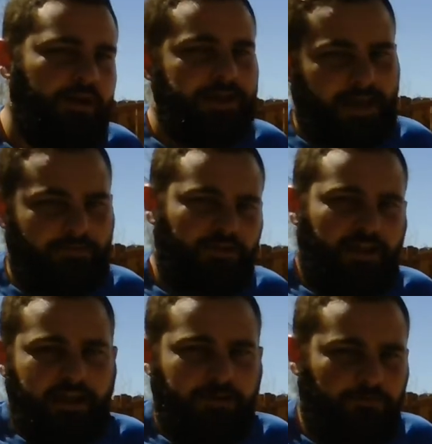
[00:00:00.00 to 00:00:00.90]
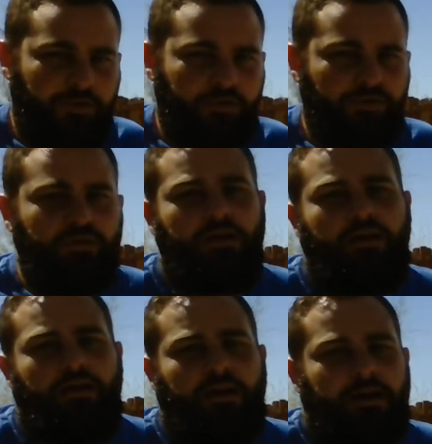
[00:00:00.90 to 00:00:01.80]
give or take a few.
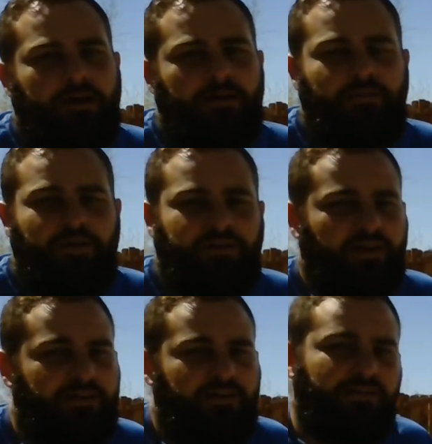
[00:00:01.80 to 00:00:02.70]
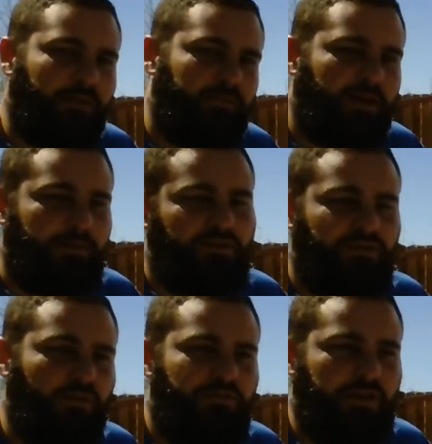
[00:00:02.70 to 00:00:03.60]
The scientists sometimes
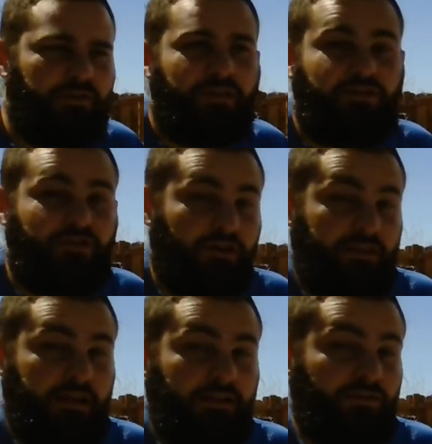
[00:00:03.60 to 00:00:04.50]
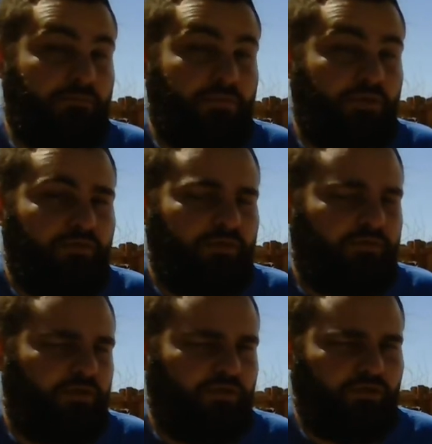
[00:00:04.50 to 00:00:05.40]
don't think that certain things are moons if
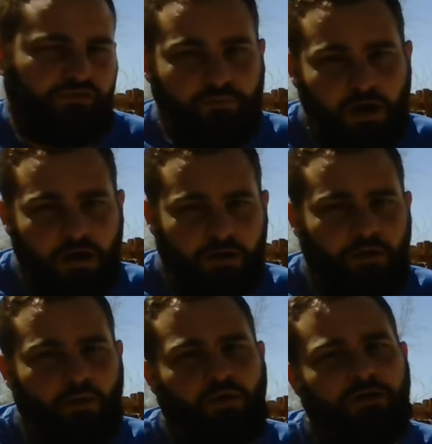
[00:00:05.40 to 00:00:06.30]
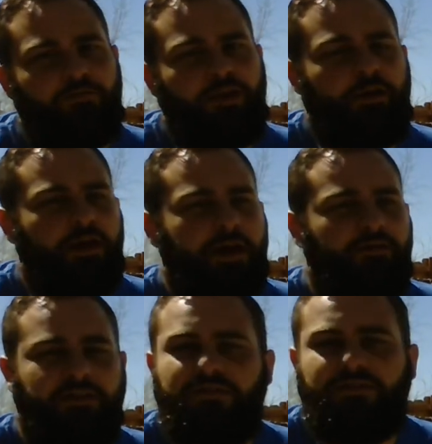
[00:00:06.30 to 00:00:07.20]
they're too small or if they don't have
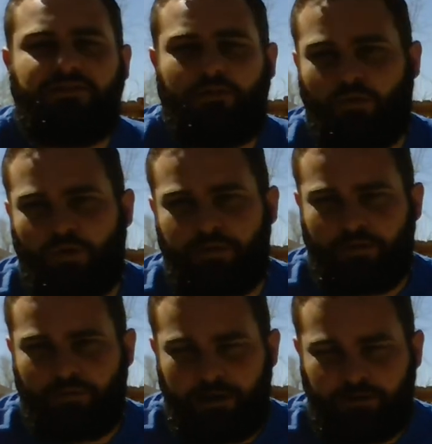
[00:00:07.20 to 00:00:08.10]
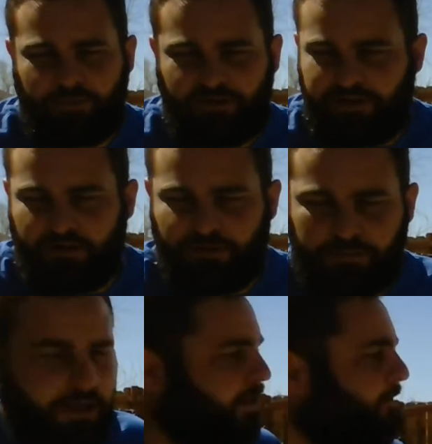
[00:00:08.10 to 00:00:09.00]
a consistent orbit around a particular
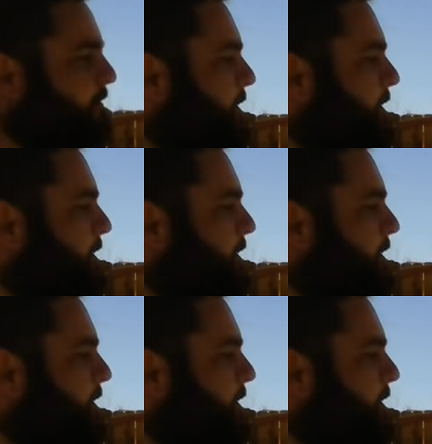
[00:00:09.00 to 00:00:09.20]
planet.